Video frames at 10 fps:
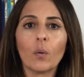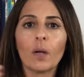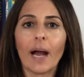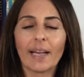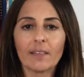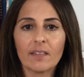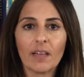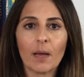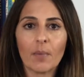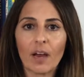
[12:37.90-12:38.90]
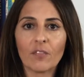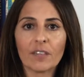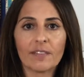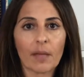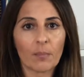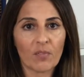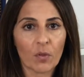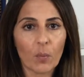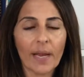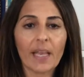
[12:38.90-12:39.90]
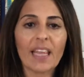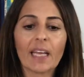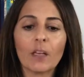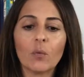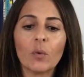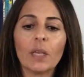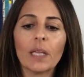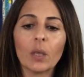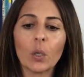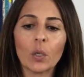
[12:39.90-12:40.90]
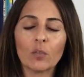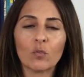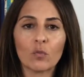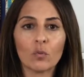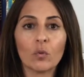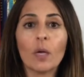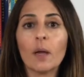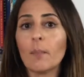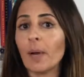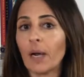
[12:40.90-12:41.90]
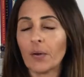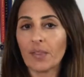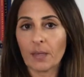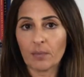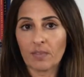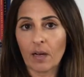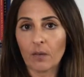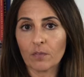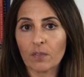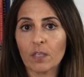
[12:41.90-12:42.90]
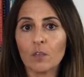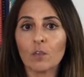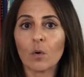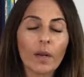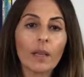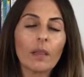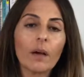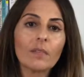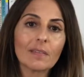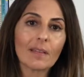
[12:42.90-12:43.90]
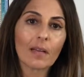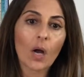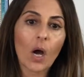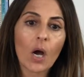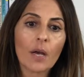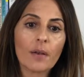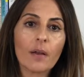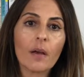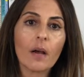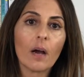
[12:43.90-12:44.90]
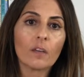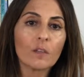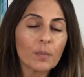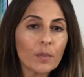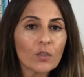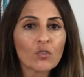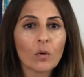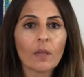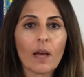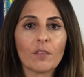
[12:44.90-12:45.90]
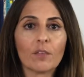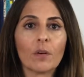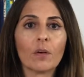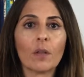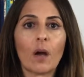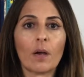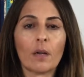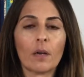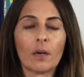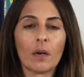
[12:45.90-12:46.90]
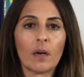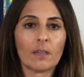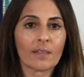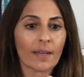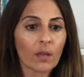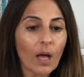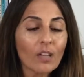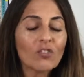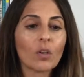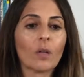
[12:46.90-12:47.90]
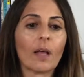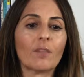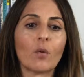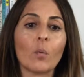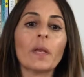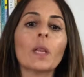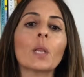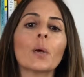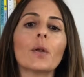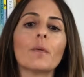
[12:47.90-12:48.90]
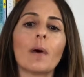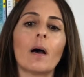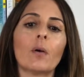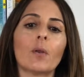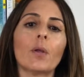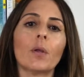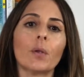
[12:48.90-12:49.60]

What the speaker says: guides them every step of the way. They can really learn to parent themselves. So what I love is that on a spiritual level, on a psychological level, we learn about